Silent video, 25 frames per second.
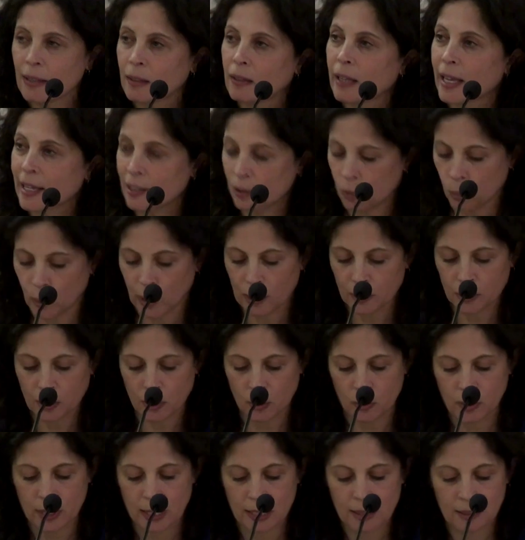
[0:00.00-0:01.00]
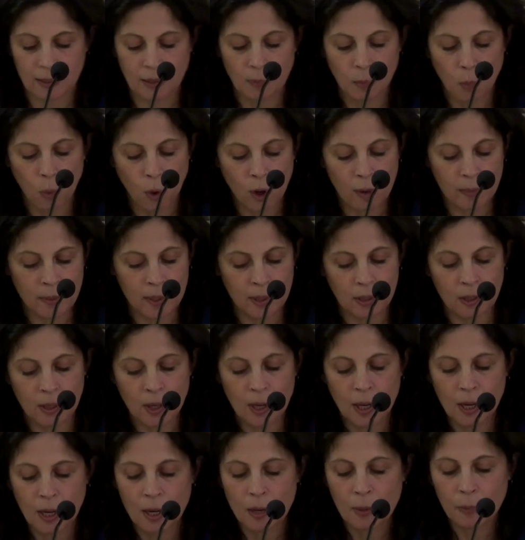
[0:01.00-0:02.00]
less well known is the Mormon
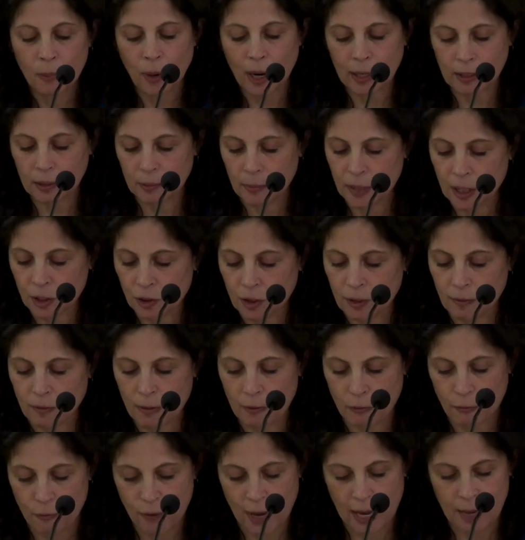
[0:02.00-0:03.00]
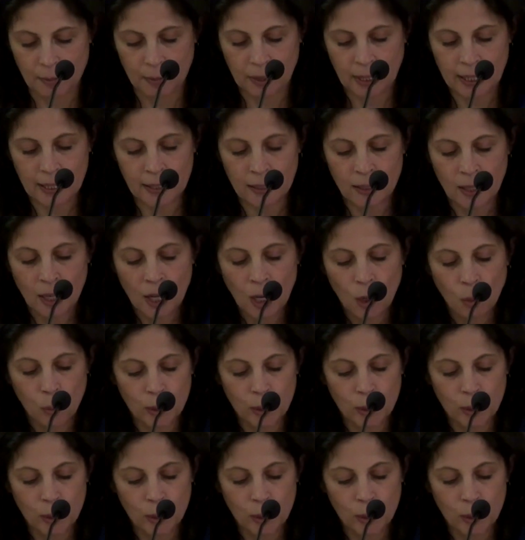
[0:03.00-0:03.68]
Proclamation of the Family,